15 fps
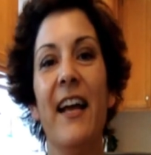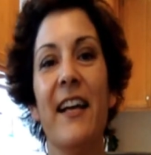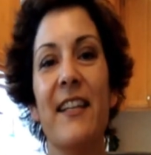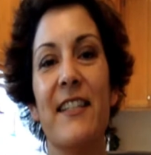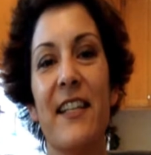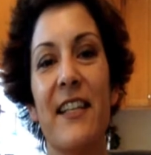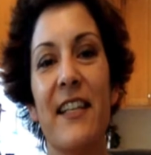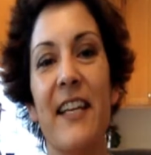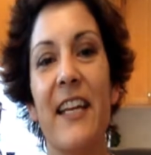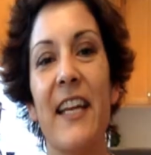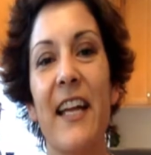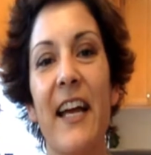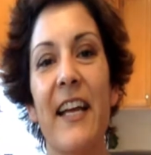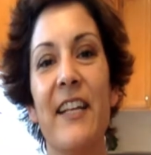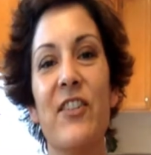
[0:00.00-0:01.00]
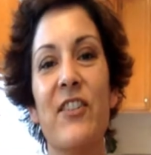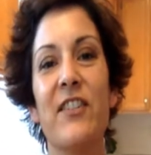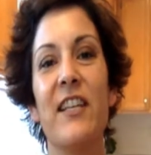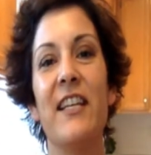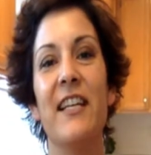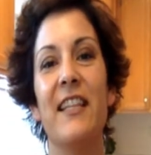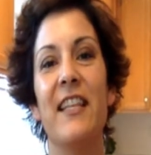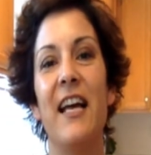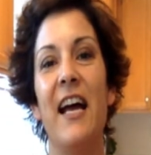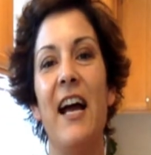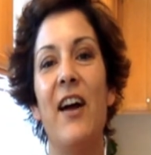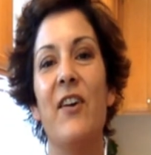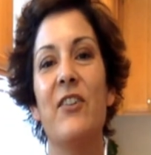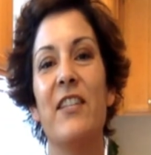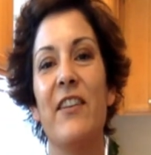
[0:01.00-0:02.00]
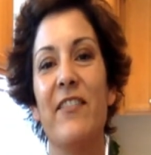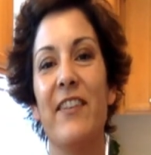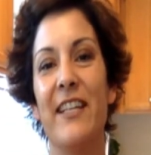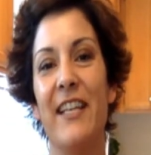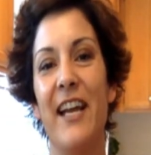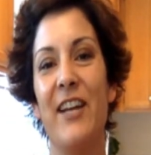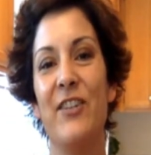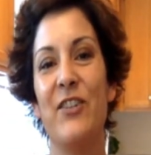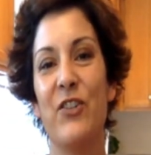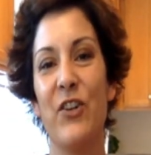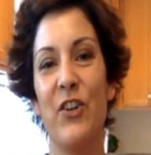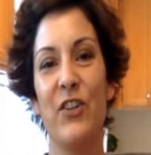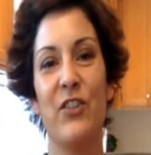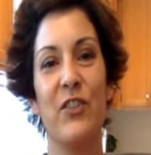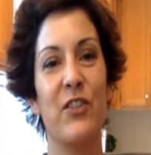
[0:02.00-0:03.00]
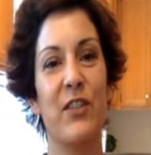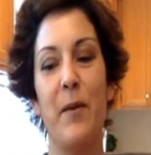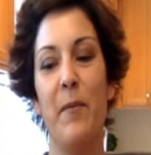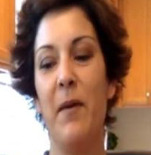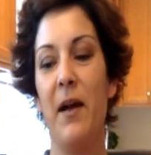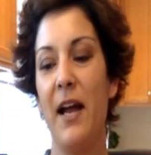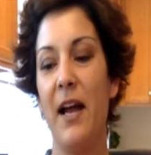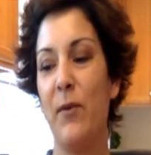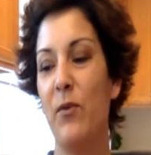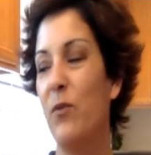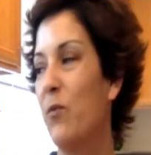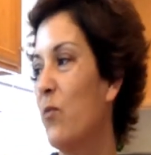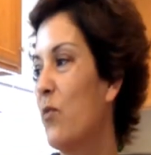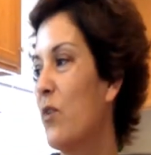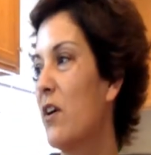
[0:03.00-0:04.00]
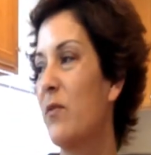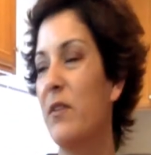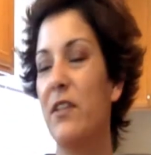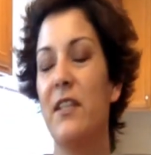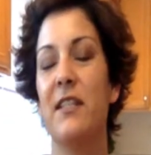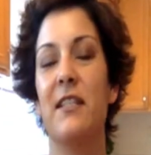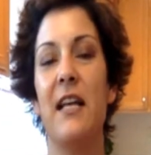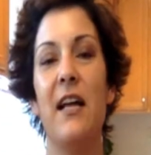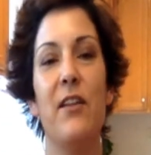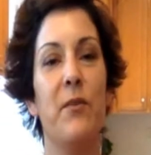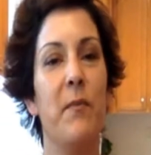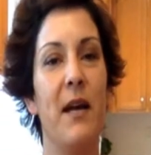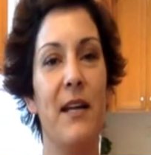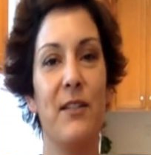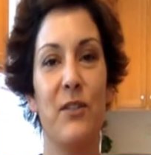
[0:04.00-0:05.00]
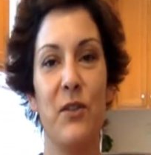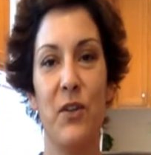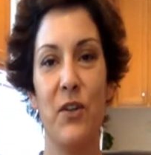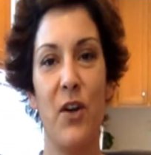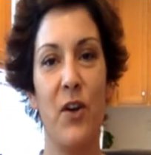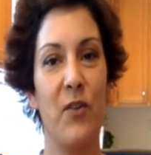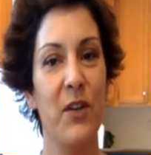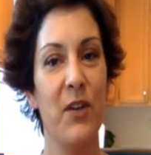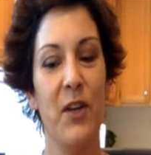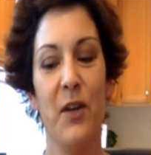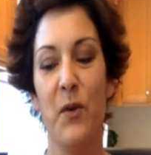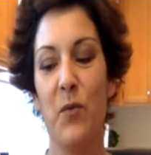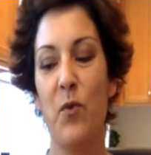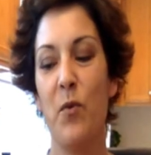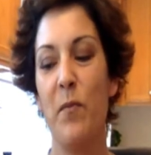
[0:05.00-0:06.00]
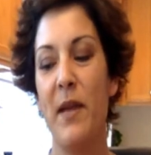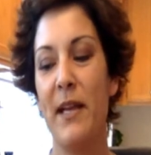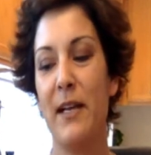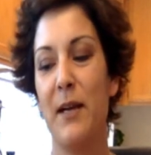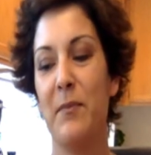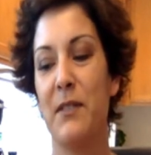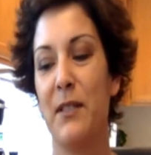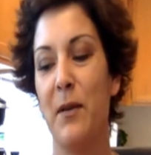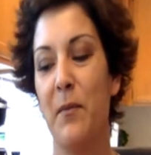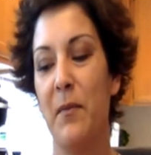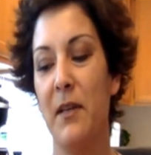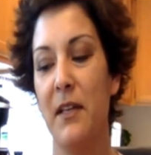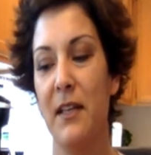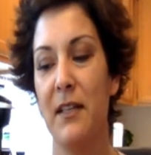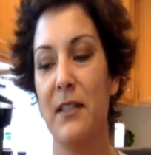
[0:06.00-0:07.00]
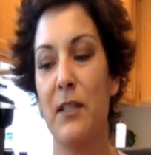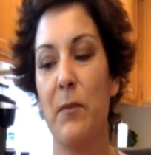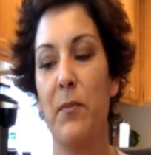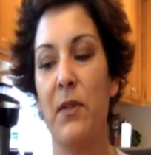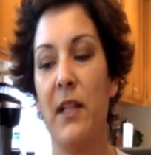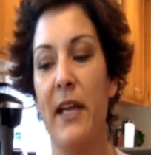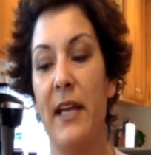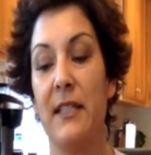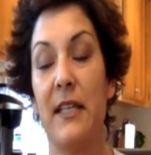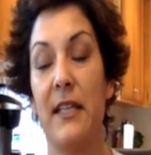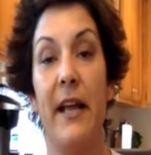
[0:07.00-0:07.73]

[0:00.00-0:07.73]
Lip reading: Cindy, can I just eat at the house every day? Sure, just come by. We'll work with the salad master, and we'll make up some plates.